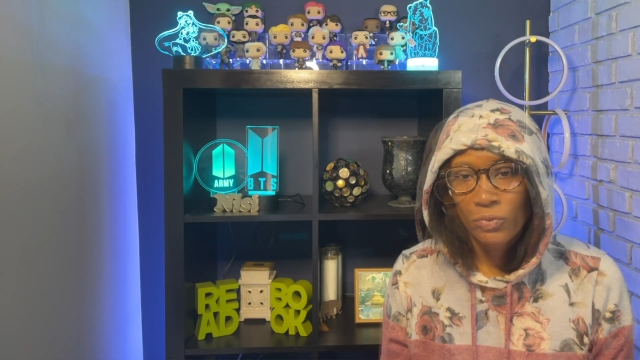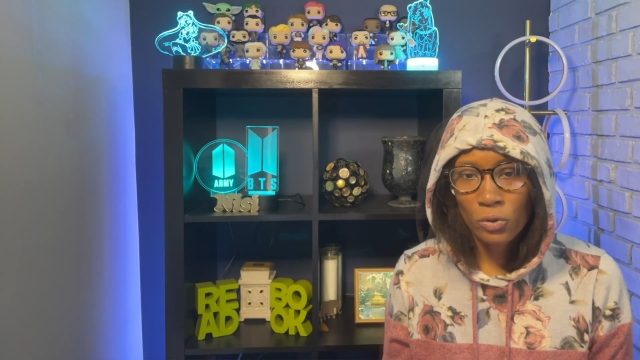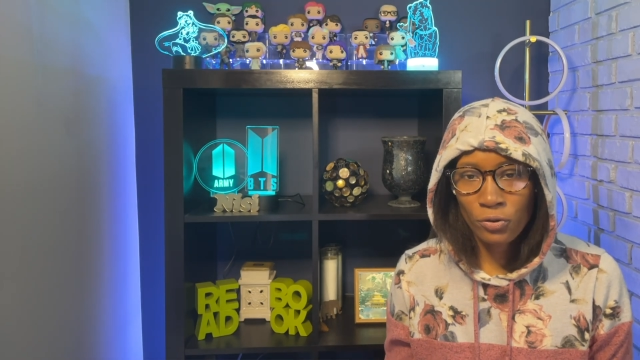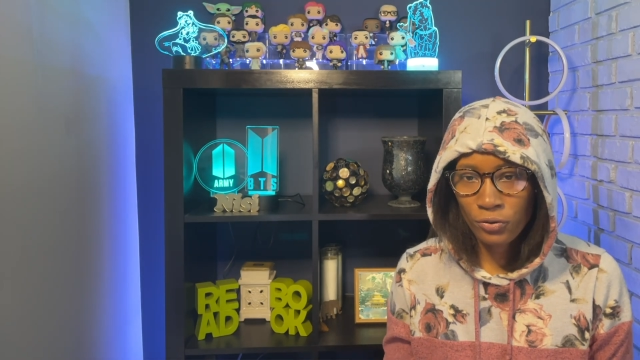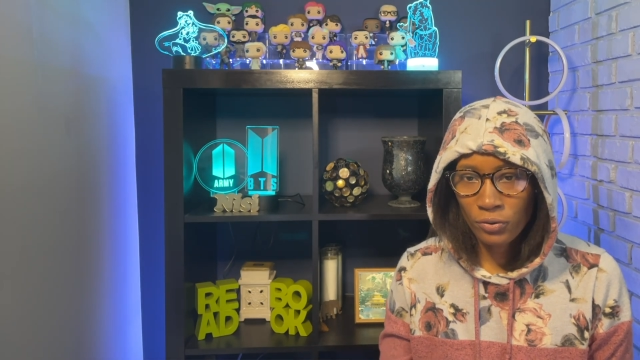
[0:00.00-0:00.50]

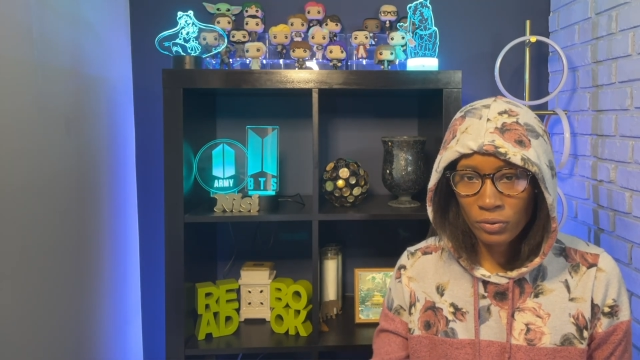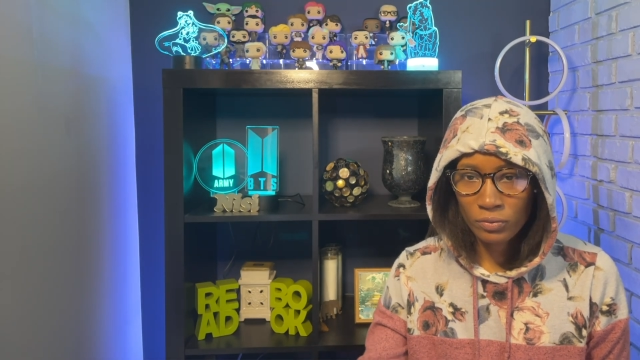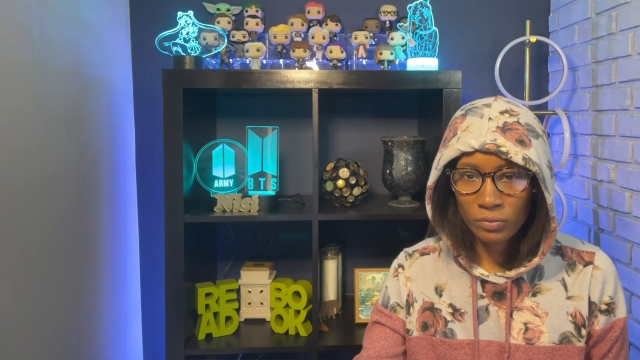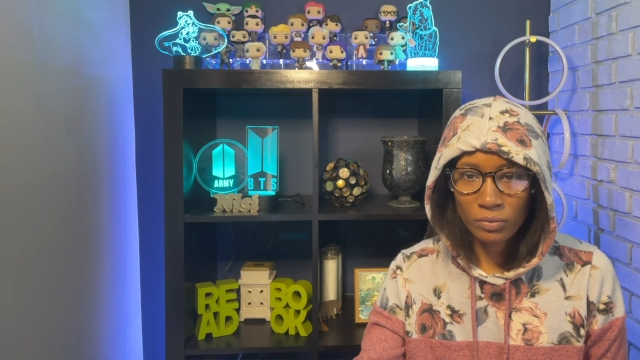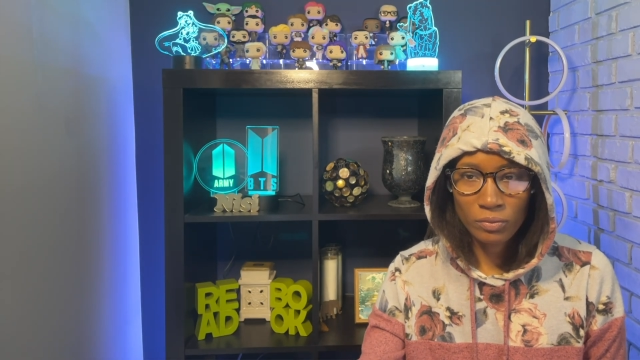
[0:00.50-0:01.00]
Oof.
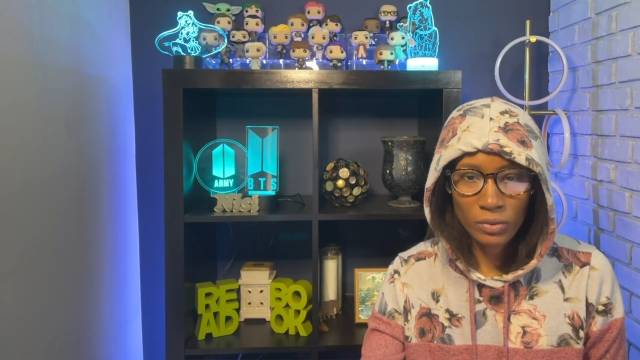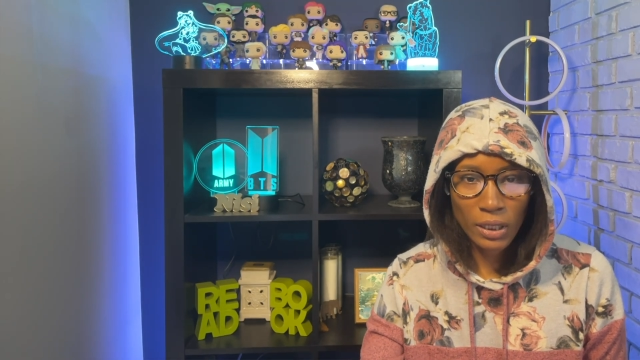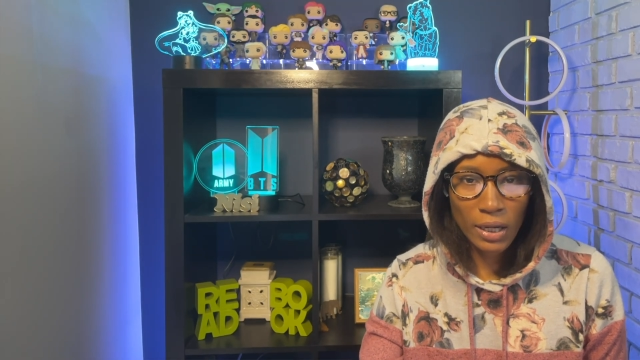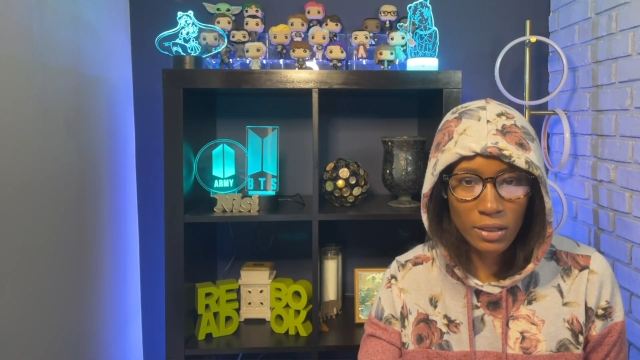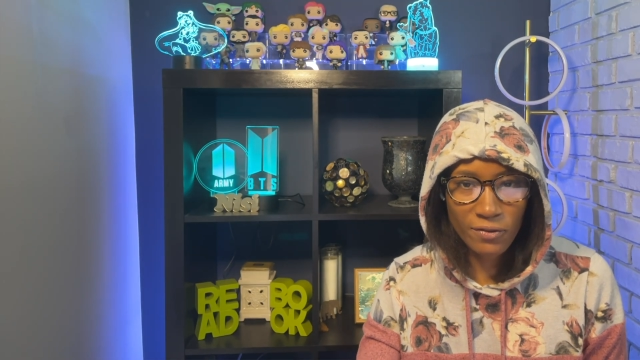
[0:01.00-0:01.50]

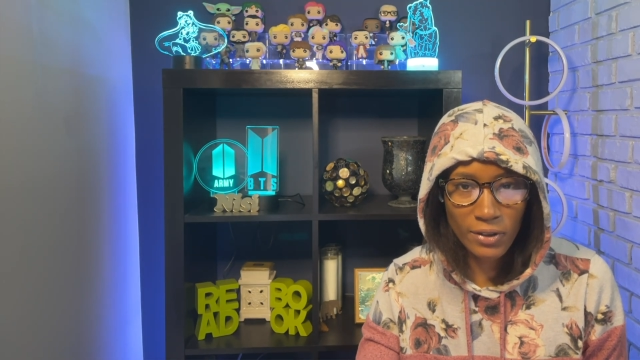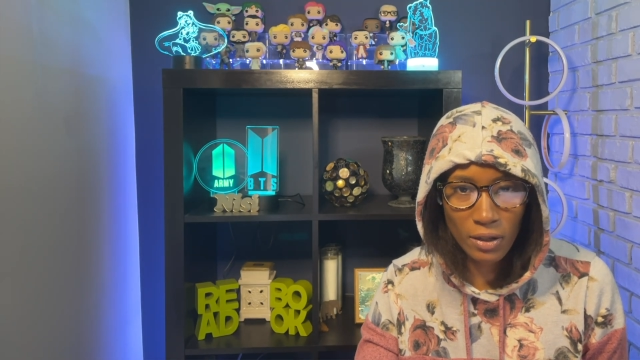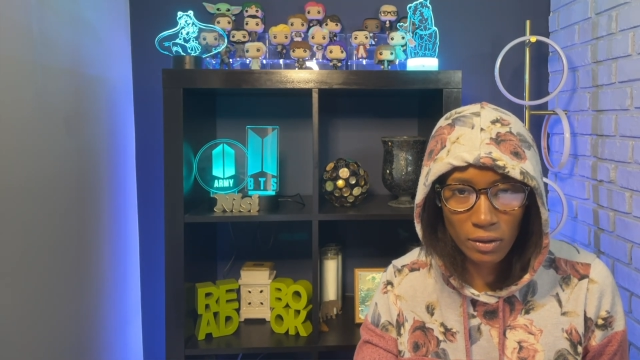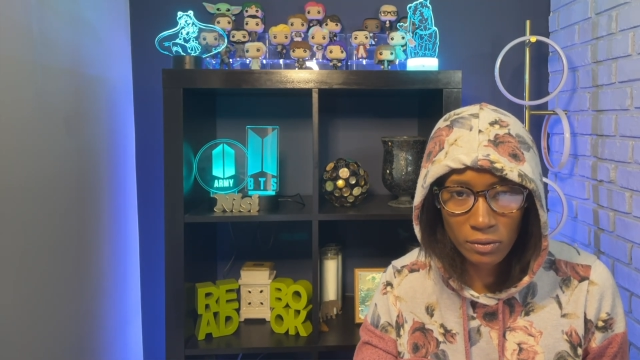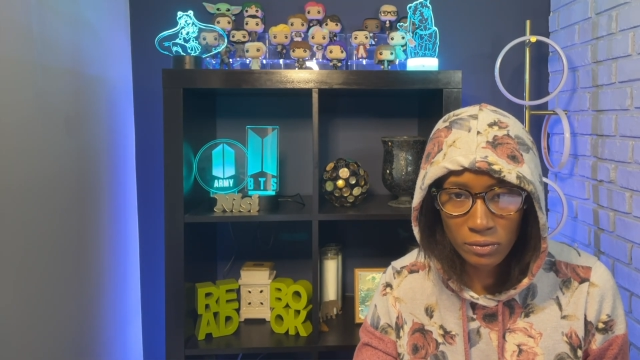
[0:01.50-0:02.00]
Yes,
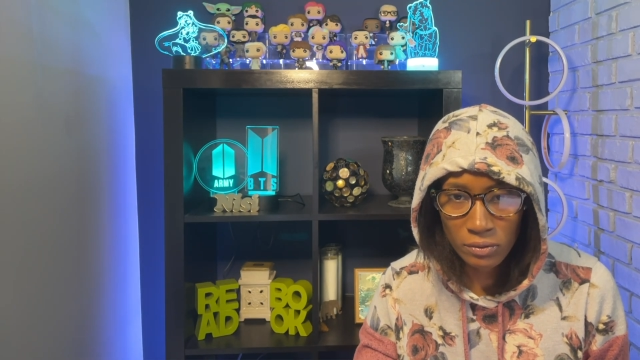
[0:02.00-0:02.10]
V.